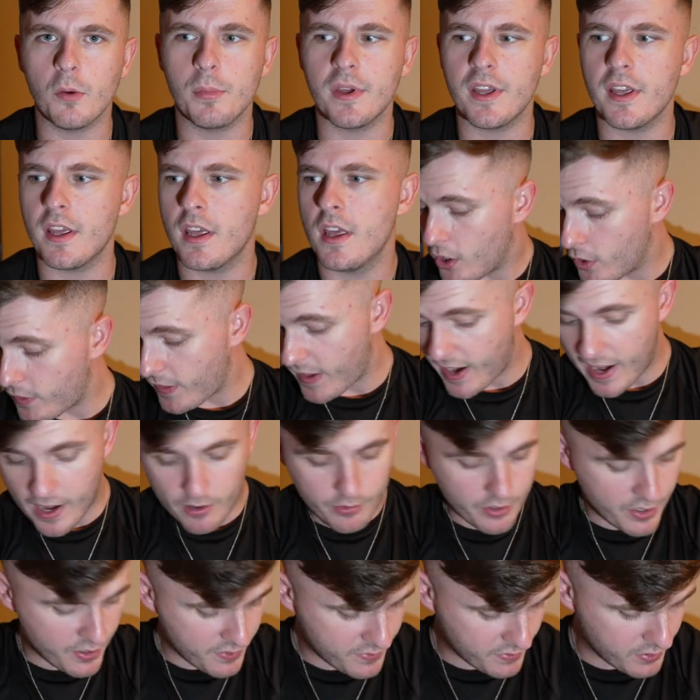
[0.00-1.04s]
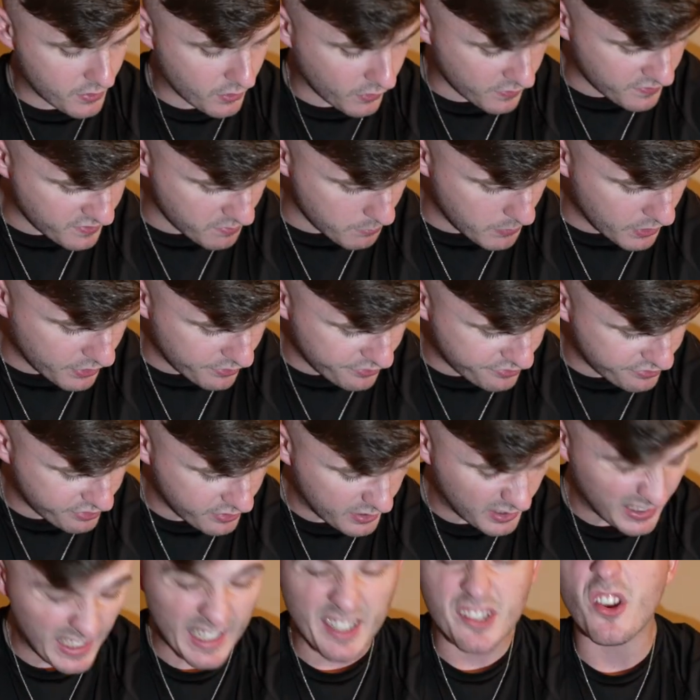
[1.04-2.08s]
bit. Other areas, not so much.
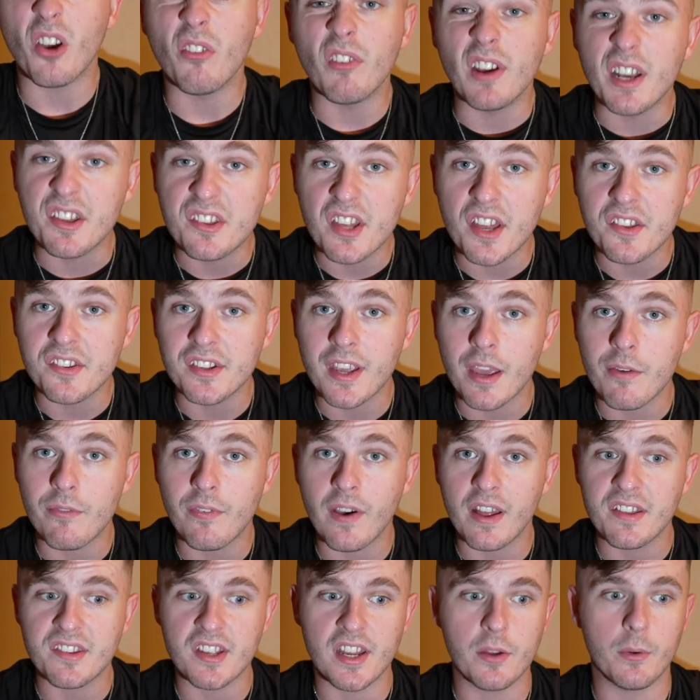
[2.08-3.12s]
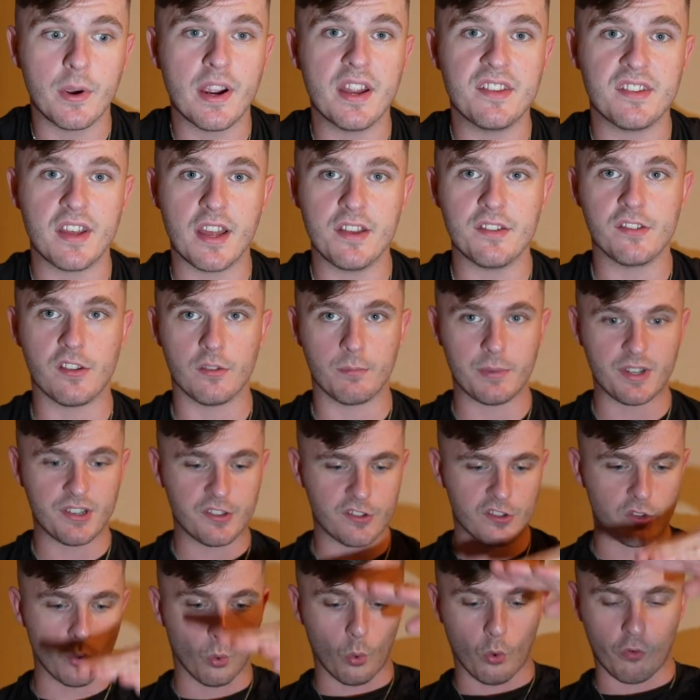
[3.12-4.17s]
Legs don't really tend to get fat anyway. It tends to be
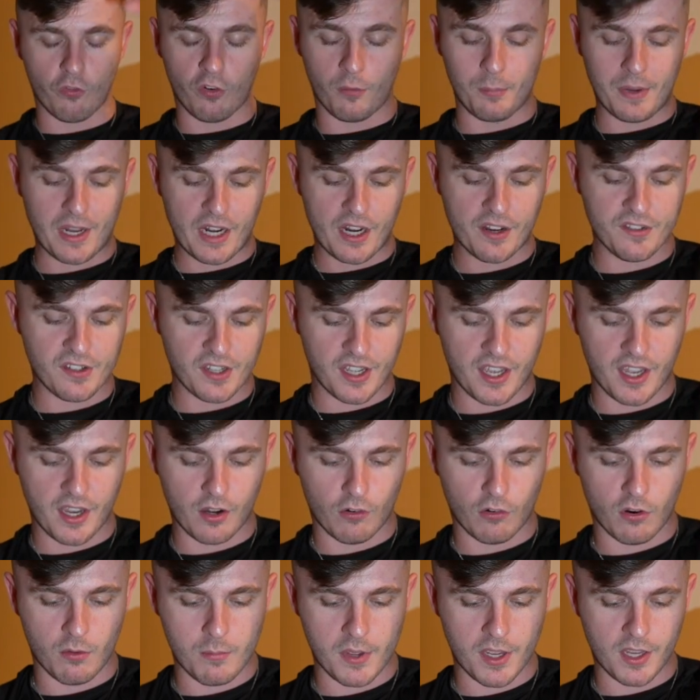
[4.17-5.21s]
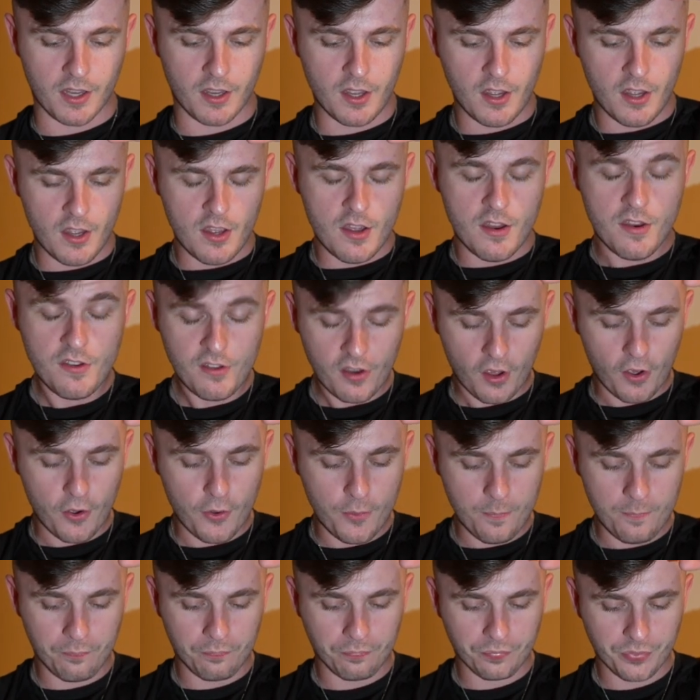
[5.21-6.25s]
stored from here to here on me.
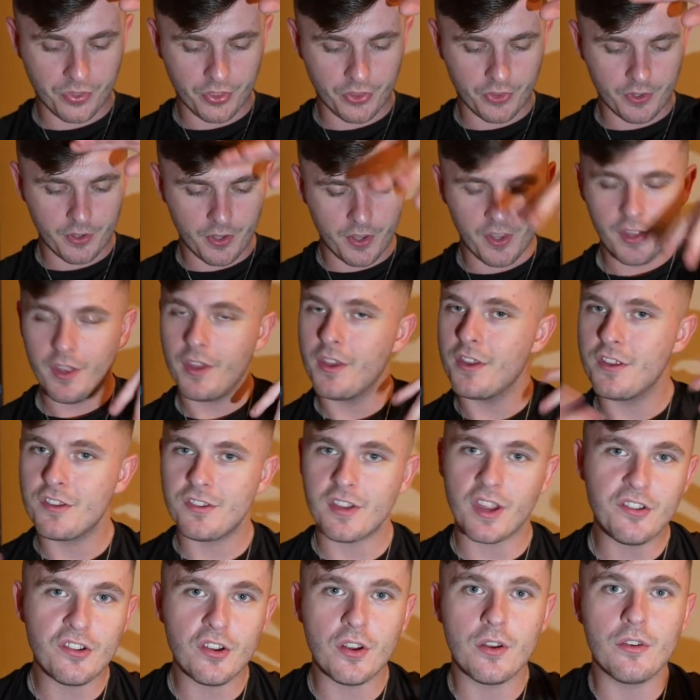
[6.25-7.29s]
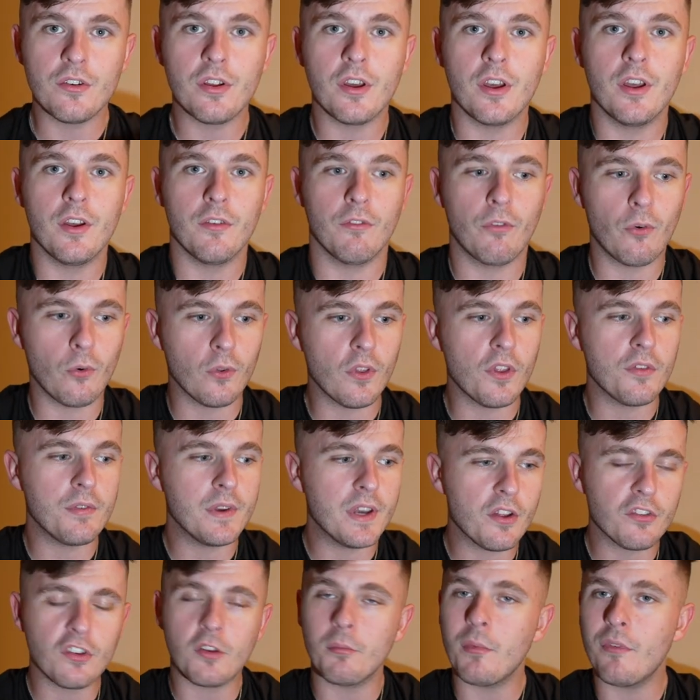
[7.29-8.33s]
So stay tuned for all those
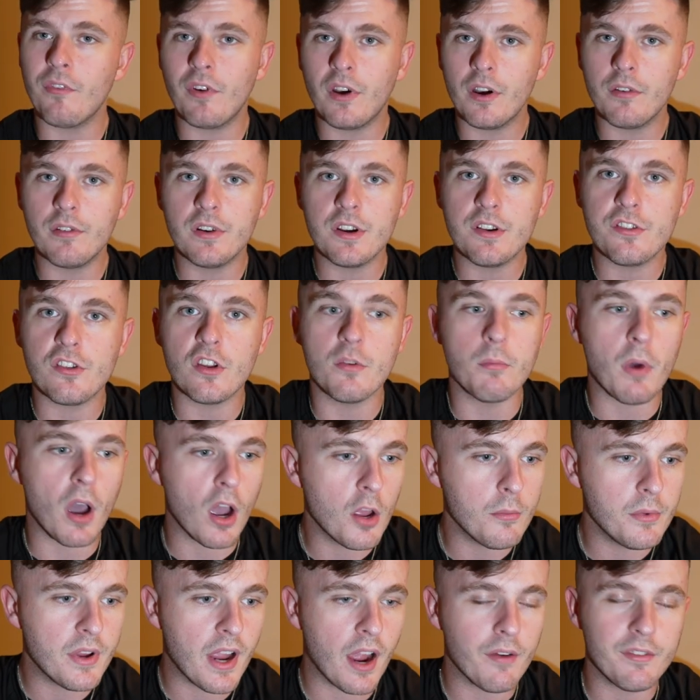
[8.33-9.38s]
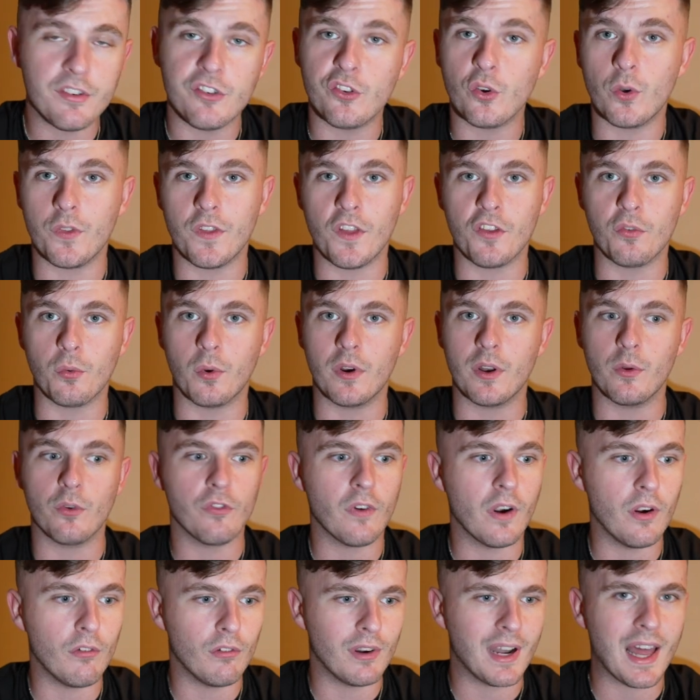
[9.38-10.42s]
videos coming very, very soon. But I hope you have enjoyed this one. It was
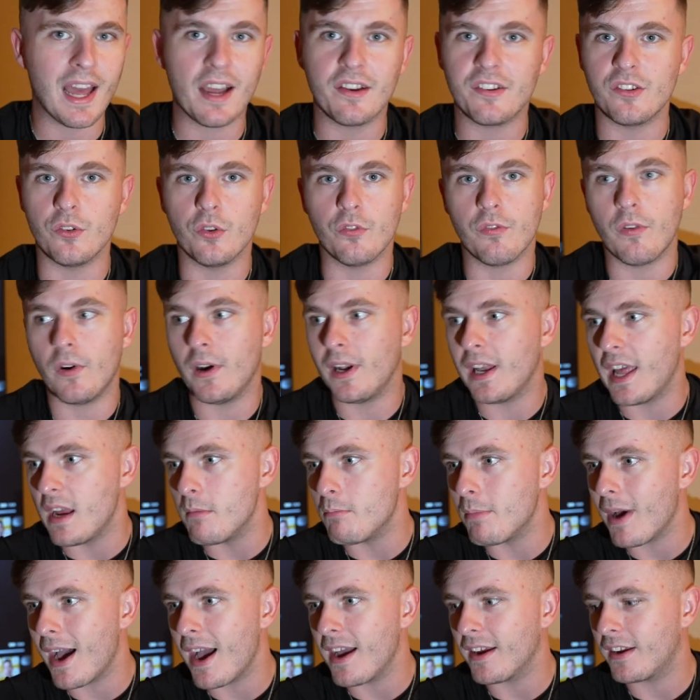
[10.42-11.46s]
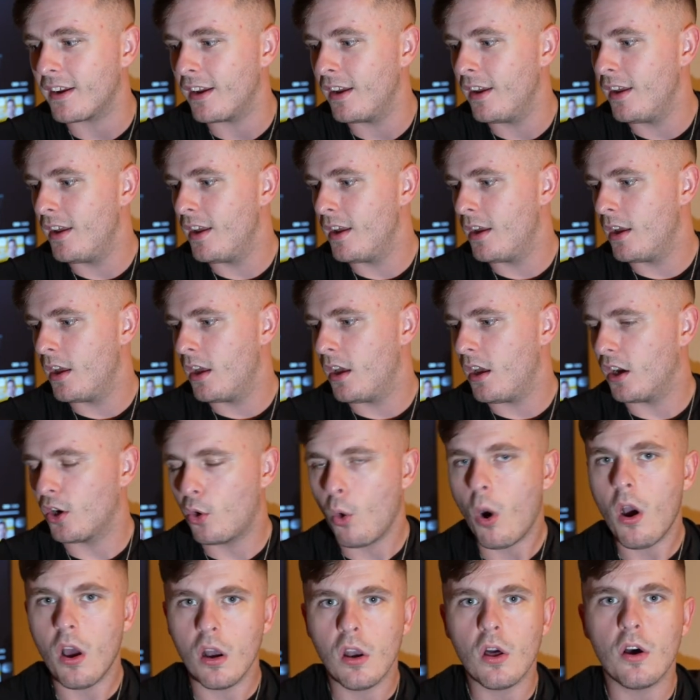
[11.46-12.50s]
very relaxed, it was very laid back, and
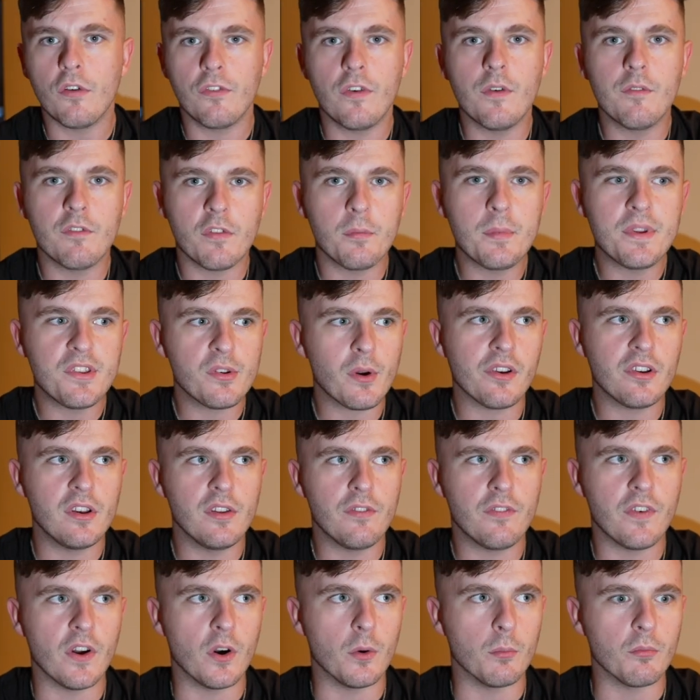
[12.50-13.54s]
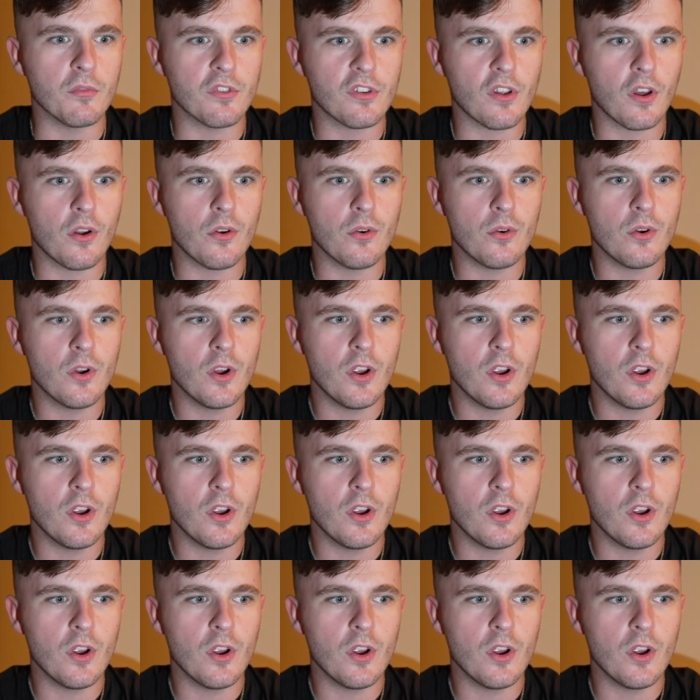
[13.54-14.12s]
quite a lot of fun for me to actually film. So